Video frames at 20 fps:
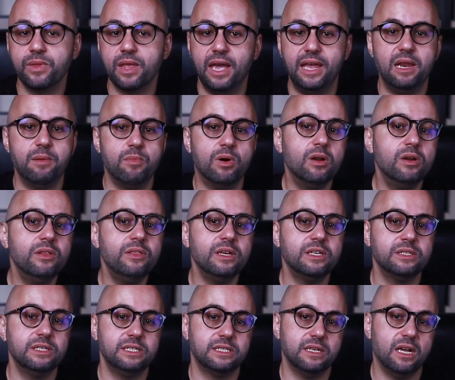In a
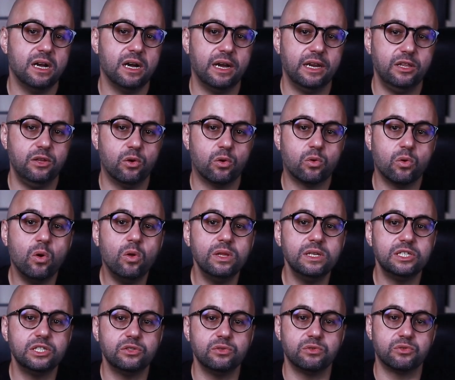monolithic design, your role
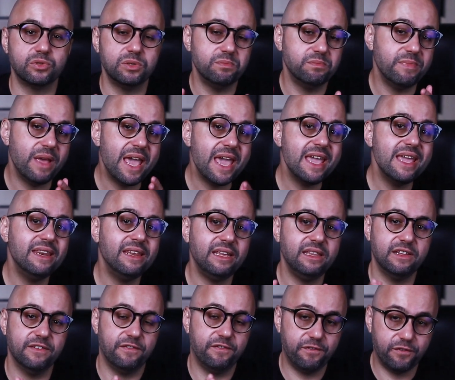is to remain in
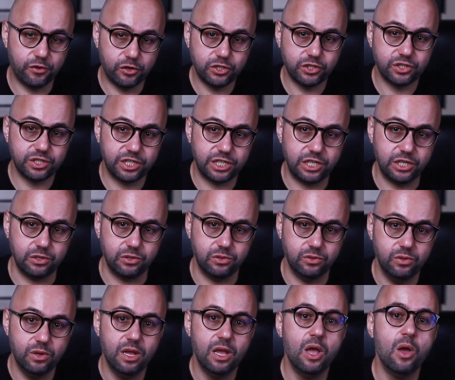the first
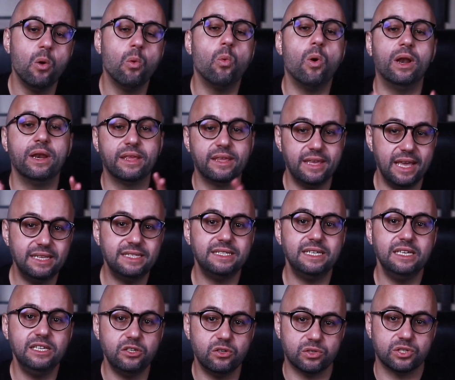queue while
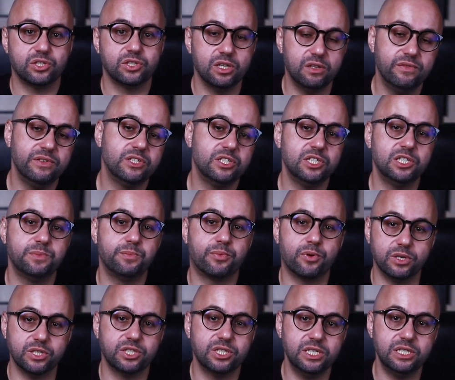getting your services
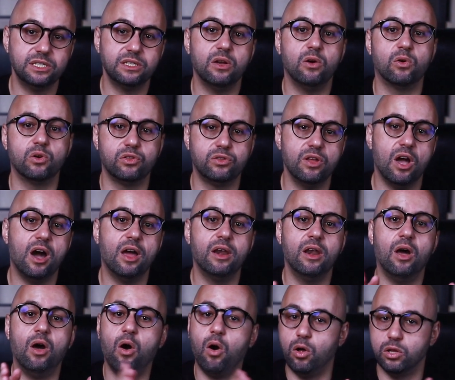processed or done
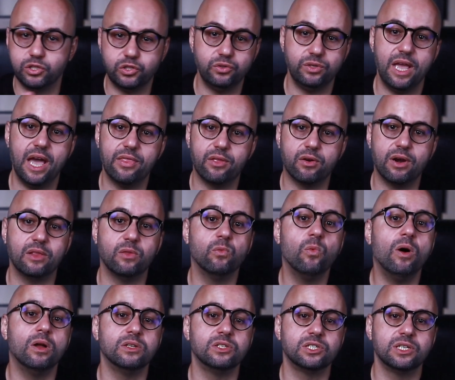all together at
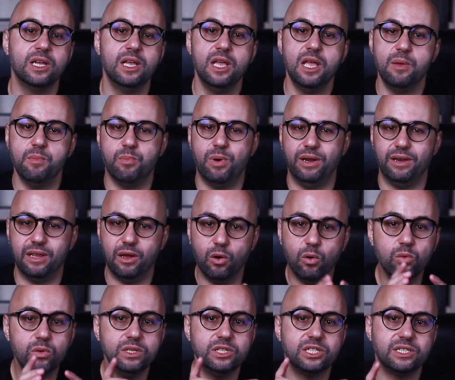once by the
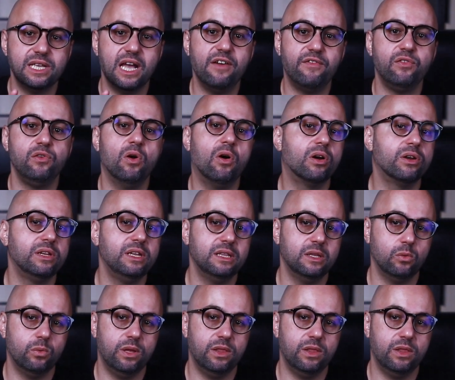only staff you are dealing